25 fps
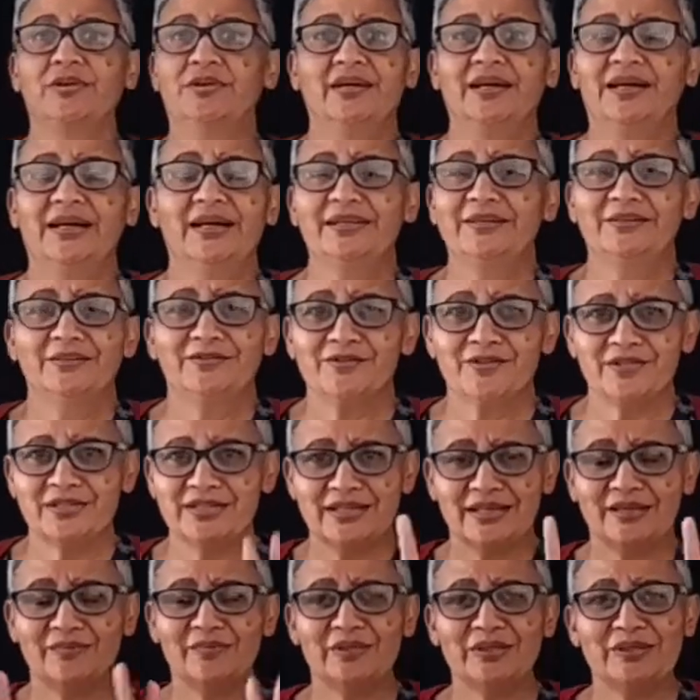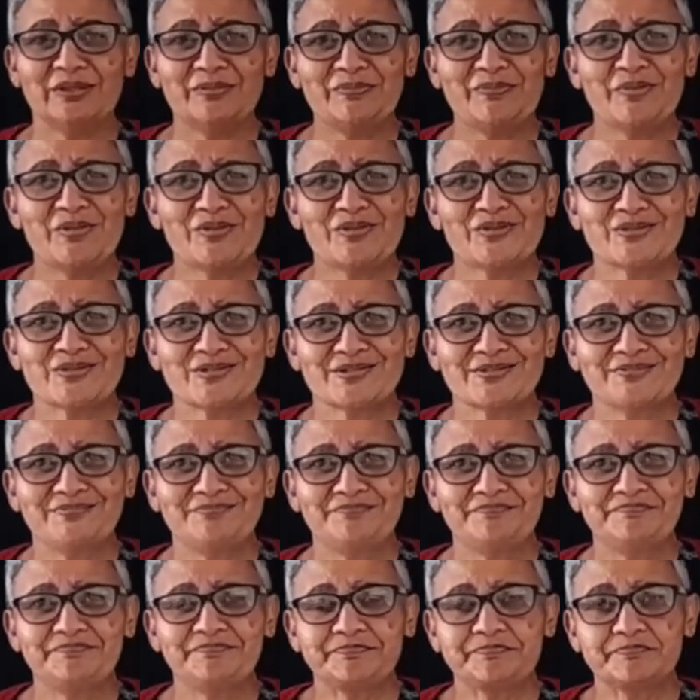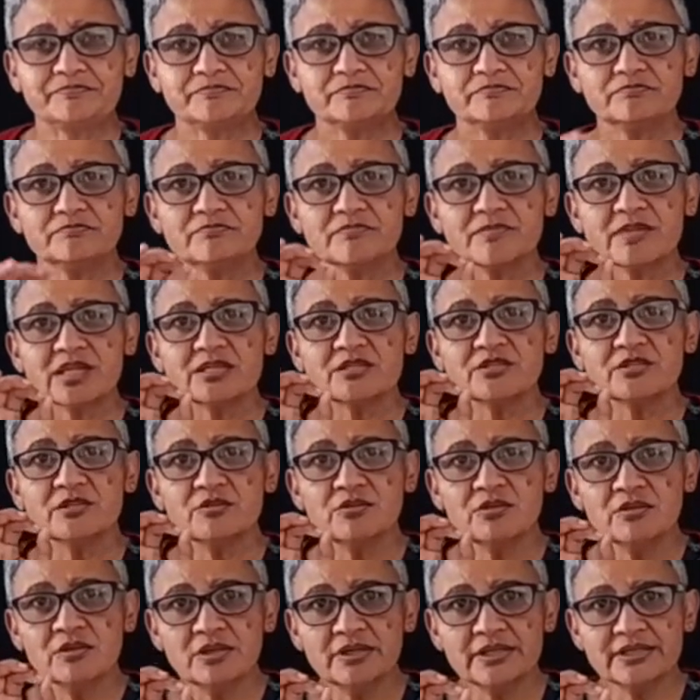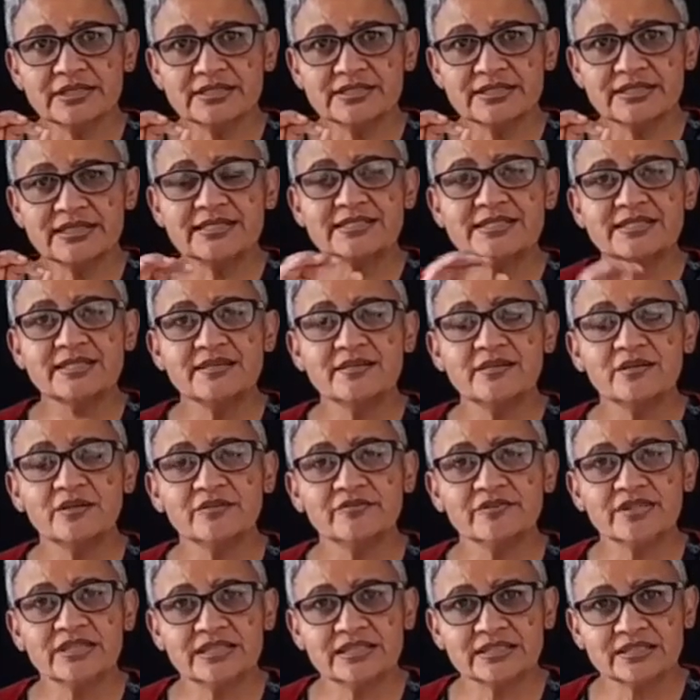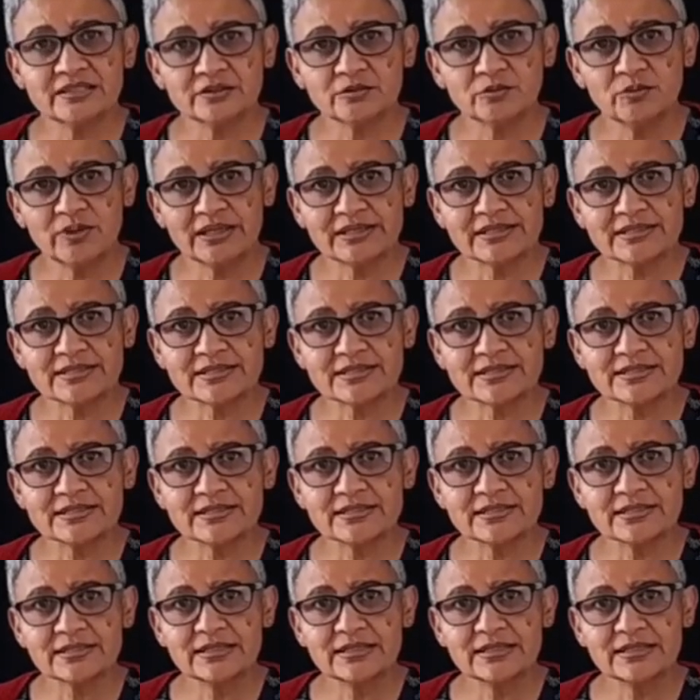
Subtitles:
I don't think I'm going to pass. So colleagues, let's think of the little ones.